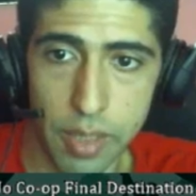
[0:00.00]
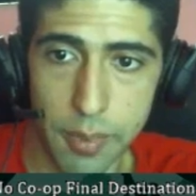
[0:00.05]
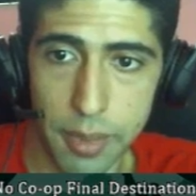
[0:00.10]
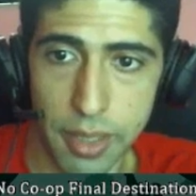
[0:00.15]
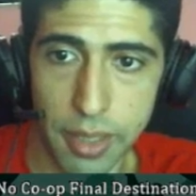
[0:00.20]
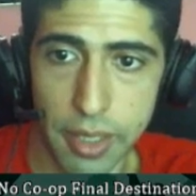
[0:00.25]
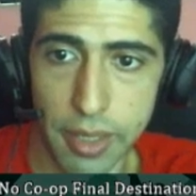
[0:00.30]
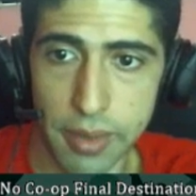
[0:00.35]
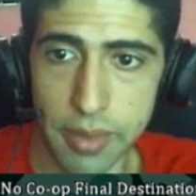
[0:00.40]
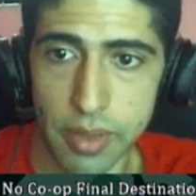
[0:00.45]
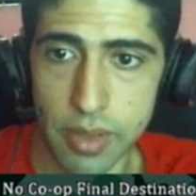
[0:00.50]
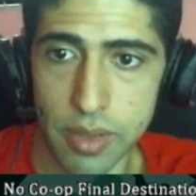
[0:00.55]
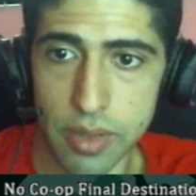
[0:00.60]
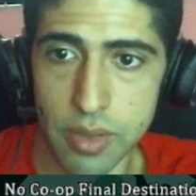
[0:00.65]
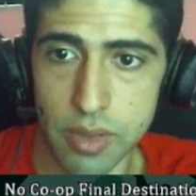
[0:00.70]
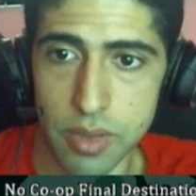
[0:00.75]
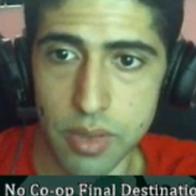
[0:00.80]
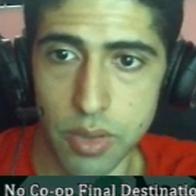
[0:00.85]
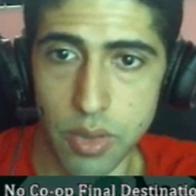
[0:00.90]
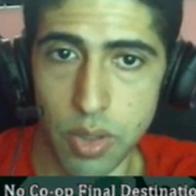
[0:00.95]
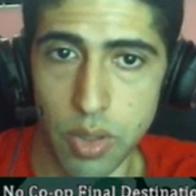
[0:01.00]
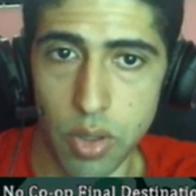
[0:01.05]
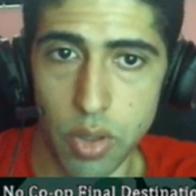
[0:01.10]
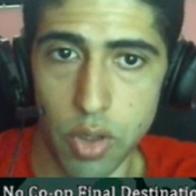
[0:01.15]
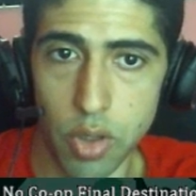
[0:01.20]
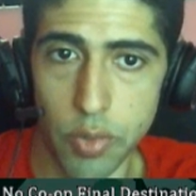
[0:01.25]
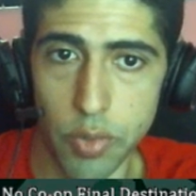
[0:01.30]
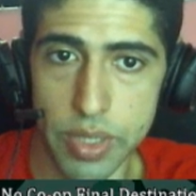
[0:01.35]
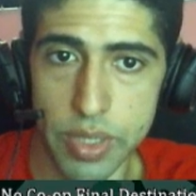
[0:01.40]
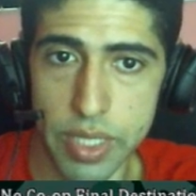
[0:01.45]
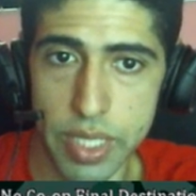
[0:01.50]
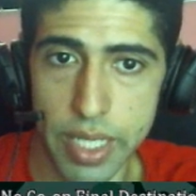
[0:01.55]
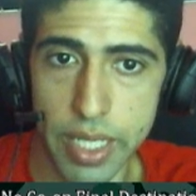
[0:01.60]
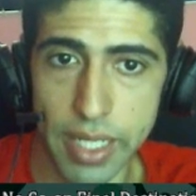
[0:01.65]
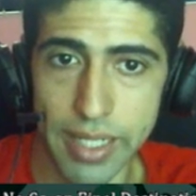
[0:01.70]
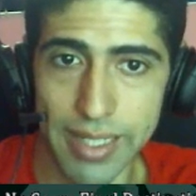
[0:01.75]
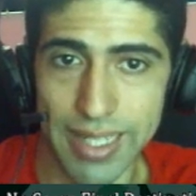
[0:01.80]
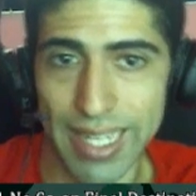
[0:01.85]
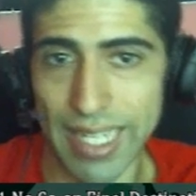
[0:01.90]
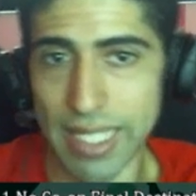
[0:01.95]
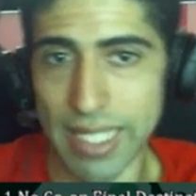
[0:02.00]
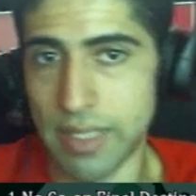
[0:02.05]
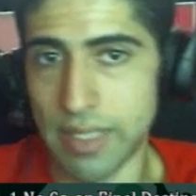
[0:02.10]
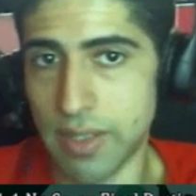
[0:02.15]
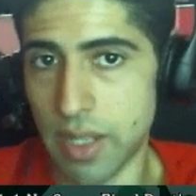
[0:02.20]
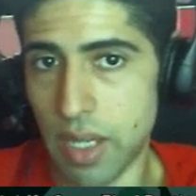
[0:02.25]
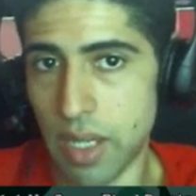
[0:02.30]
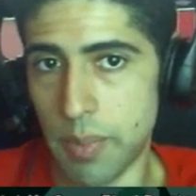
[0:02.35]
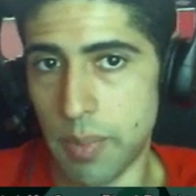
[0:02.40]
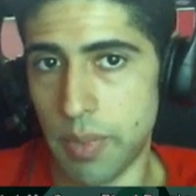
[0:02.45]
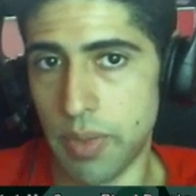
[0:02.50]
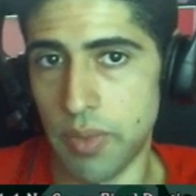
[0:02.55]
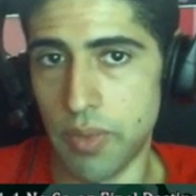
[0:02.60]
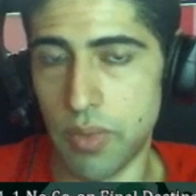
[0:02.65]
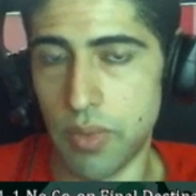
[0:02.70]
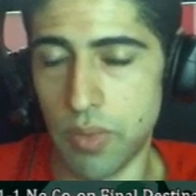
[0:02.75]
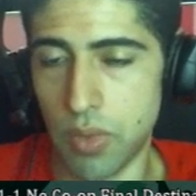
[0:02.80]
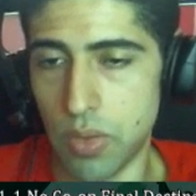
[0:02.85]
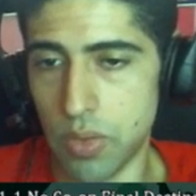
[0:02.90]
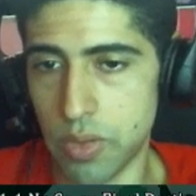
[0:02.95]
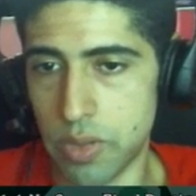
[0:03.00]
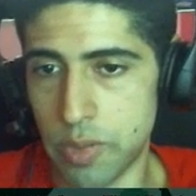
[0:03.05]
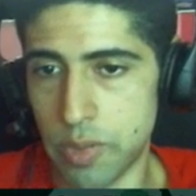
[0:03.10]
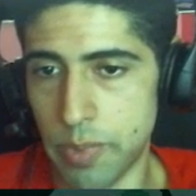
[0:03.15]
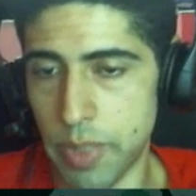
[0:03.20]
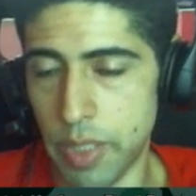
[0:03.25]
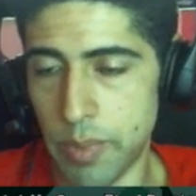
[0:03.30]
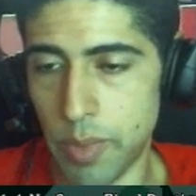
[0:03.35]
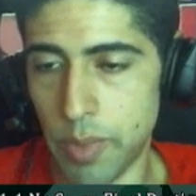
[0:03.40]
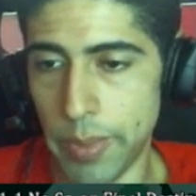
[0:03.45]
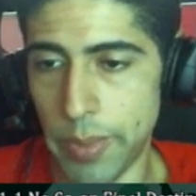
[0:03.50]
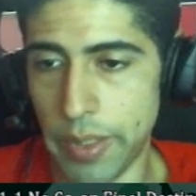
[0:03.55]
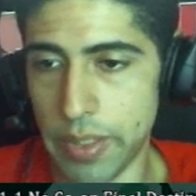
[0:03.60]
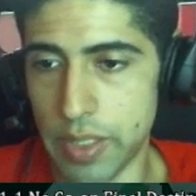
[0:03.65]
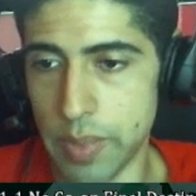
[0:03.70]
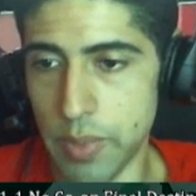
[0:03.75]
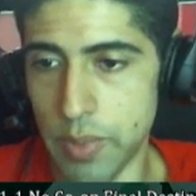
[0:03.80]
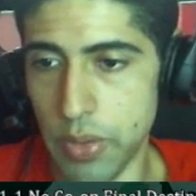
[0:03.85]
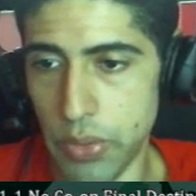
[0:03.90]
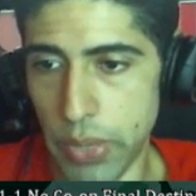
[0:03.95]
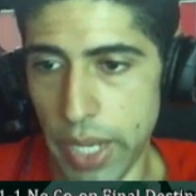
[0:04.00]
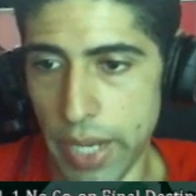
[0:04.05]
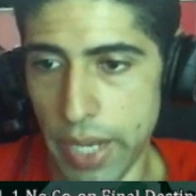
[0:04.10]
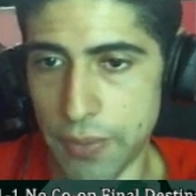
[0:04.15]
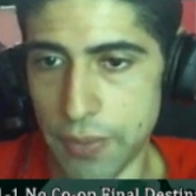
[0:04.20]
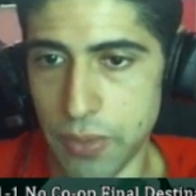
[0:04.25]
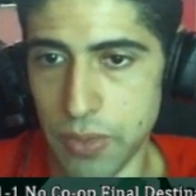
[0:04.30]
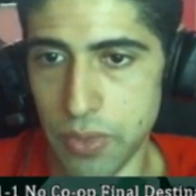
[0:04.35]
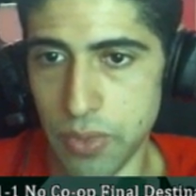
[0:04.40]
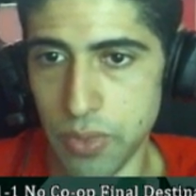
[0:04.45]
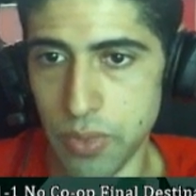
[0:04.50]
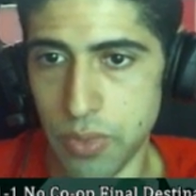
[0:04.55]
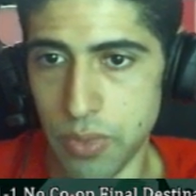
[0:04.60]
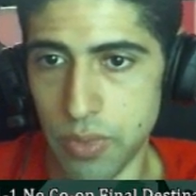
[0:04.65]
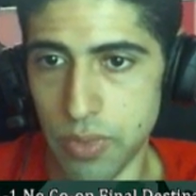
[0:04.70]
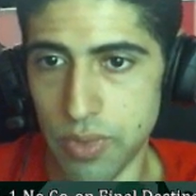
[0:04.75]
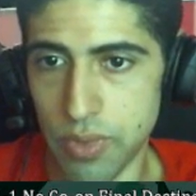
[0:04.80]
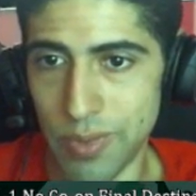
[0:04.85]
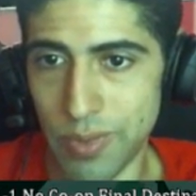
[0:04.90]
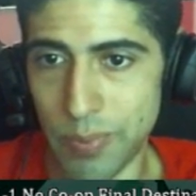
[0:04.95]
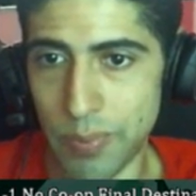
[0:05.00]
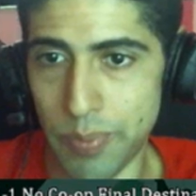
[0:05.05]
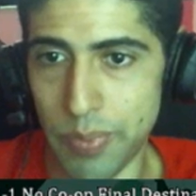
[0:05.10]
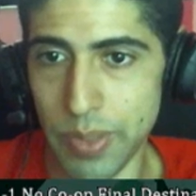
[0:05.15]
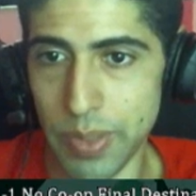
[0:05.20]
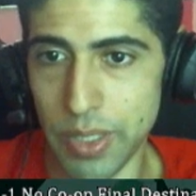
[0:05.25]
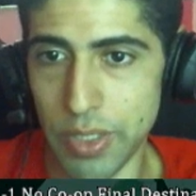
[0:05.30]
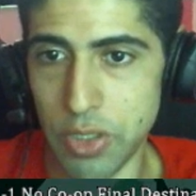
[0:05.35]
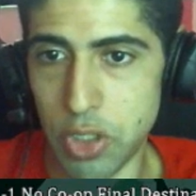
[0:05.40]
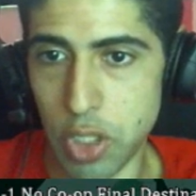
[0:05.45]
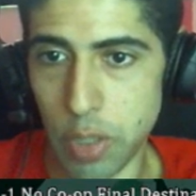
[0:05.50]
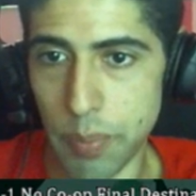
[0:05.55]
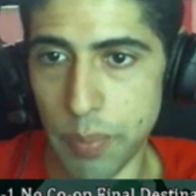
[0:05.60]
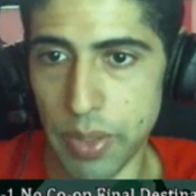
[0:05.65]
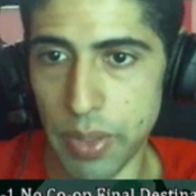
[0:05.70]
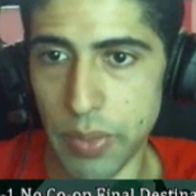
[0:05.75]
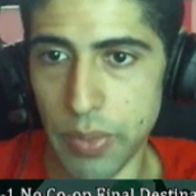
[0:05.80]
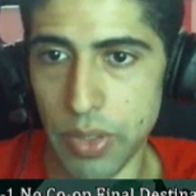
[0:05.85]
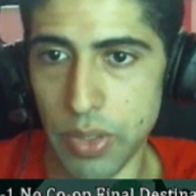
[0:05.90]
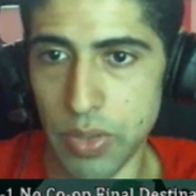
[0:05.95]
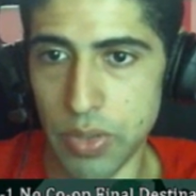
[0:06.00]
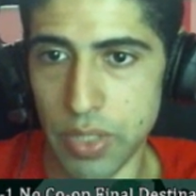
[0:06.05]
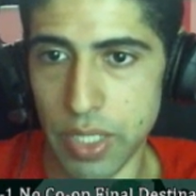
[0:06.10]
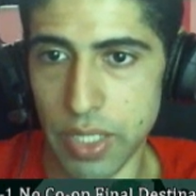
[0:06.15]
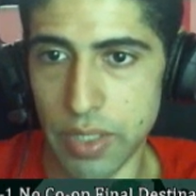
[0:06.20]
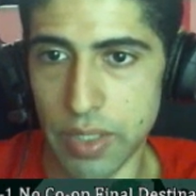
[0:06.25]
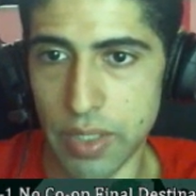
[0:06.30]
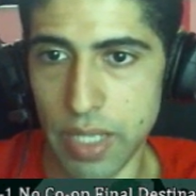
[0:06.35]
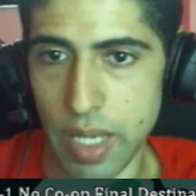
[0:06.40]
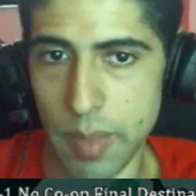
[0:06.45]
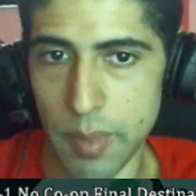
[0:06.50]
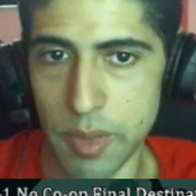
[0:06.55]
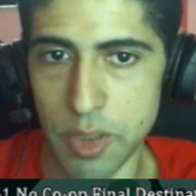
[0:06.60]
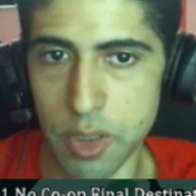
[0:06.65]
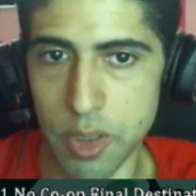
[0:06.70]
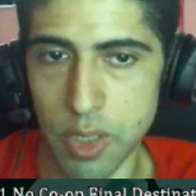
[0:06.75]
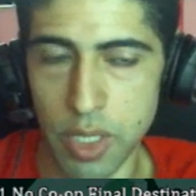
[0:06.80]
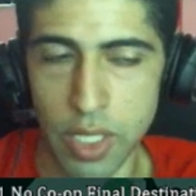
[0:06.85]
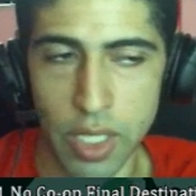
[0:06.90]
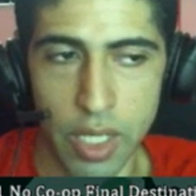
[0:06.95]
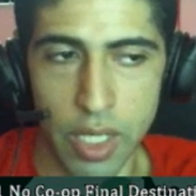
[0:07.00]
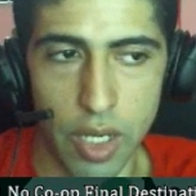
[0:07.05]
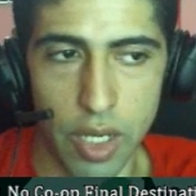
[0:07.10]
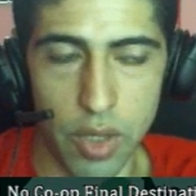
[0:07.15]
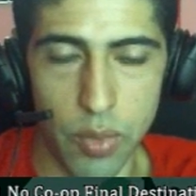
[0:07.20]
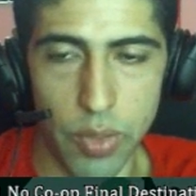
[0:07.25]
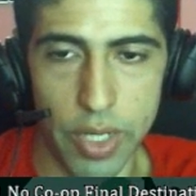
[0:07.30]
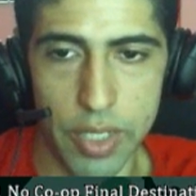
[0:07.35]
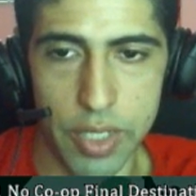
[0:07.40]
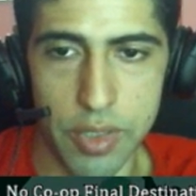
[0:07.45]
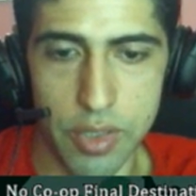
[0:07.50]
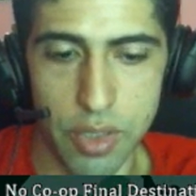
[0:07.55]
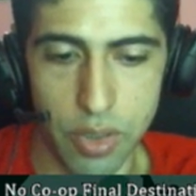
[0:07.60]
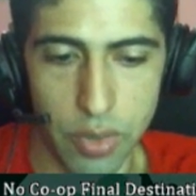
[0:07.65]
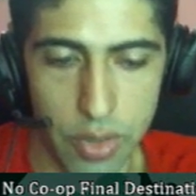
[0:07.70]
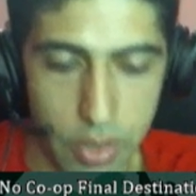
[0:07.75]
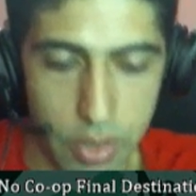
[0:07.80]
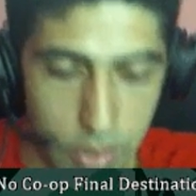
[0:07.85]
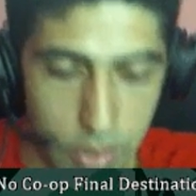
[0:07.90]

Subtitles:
again. So in order to retain non-stop roll speed momentum, you have to be jumping when you take damage. Otherwise you're going to